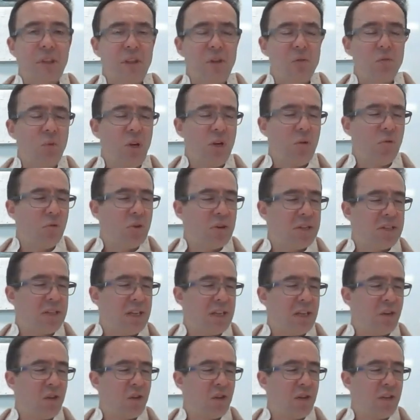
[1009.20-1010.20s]
we were
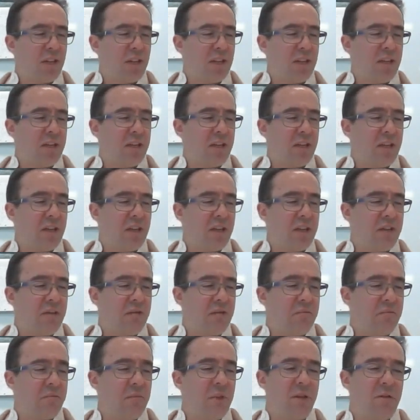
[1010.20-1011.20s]
essentially, uh,
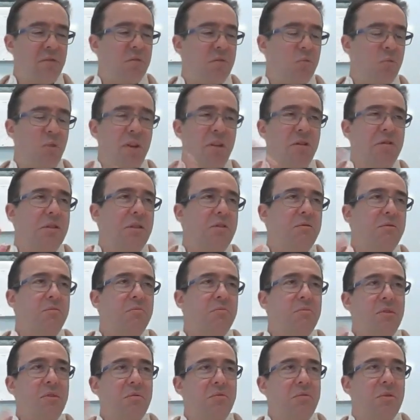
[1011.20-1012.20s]
you know, one of those it
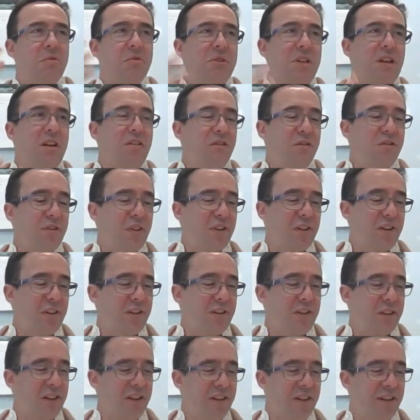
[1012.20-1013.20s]
was terrifying
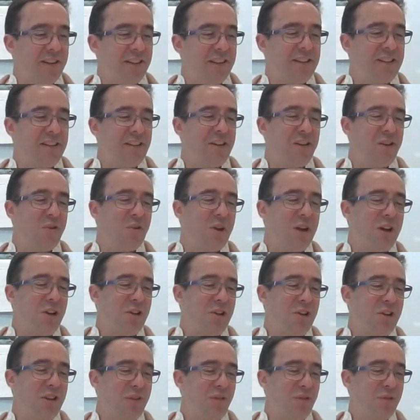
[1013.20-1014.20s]

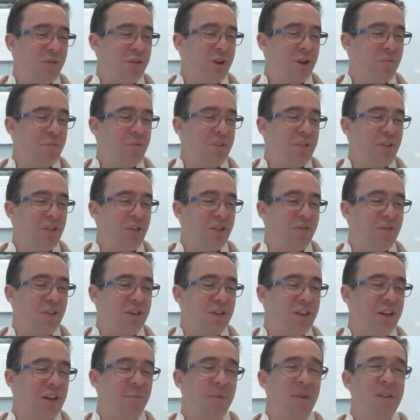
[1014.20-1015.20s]
situation if you're in our position, if you
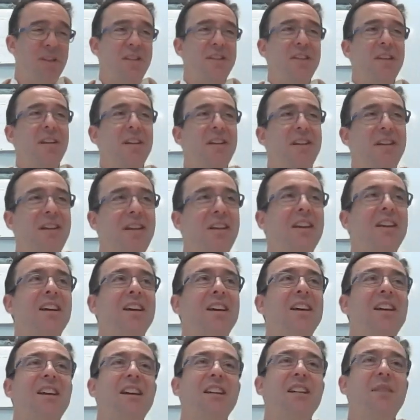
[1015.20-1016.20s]
like, because suddenly
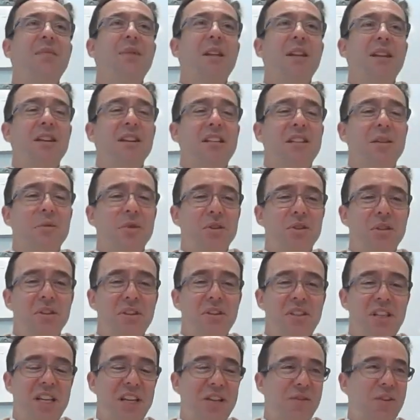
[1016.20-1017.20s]
it's a bit like someone's got a
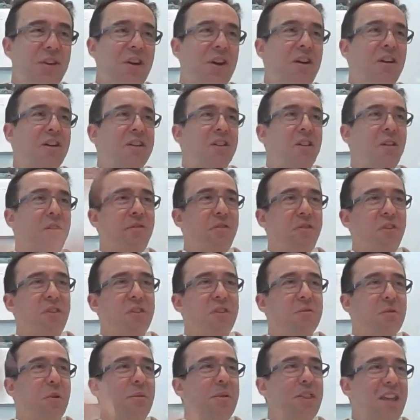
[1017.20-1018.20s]
deck of cards and thrown
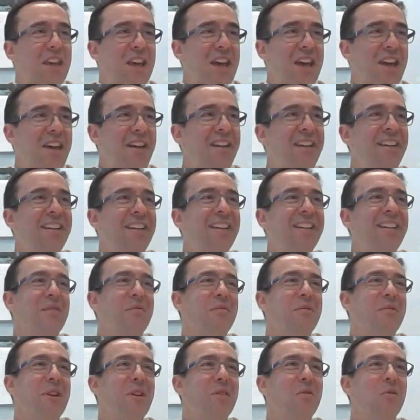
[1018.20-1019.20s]
them up in the air.
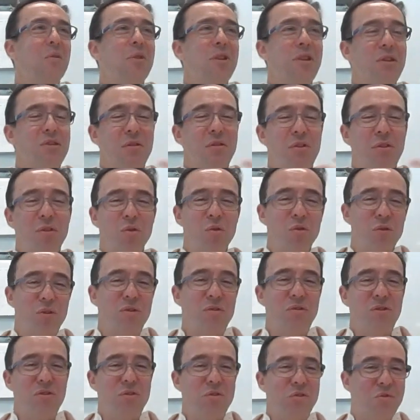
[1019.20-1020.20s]
Um, you know, all that you thought
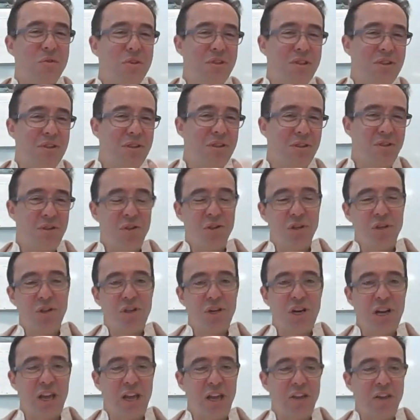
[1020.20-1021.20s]
you knew has, has just
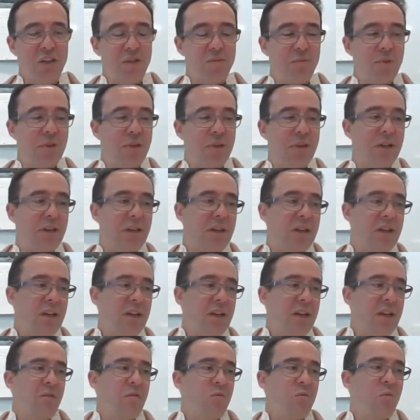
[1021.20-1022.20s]
changed. But
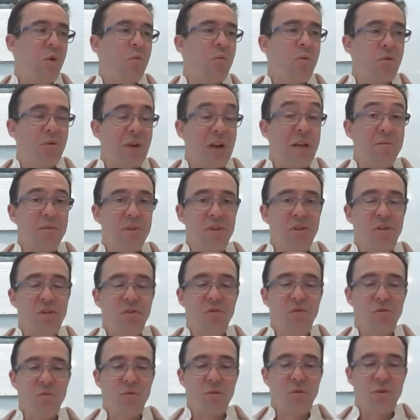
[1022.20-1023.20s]
what we were able to
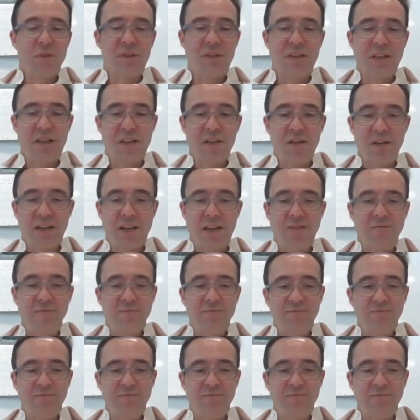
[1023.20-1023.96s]
do was say, okay,